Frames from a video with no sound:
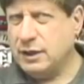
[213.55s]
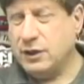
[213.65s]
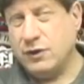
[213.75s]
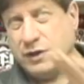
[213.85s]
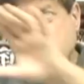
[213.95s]

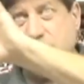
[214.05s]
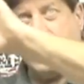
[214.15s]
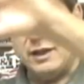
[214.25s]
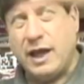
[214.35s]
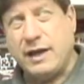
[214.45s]
You could
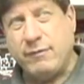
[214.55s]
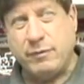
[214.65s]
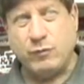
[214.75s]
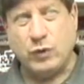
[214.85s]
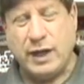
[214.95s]
see a lot of
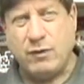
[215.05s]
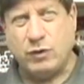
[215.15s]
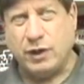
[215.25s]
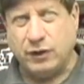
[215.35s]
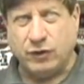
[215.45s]
them were not
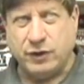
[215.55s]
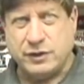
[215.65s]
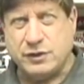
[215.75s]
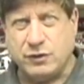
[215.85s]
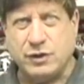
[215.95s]
working. They were in
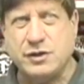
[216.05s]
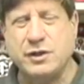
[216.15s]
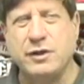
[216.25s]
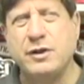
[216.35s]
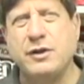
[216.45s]
the storage.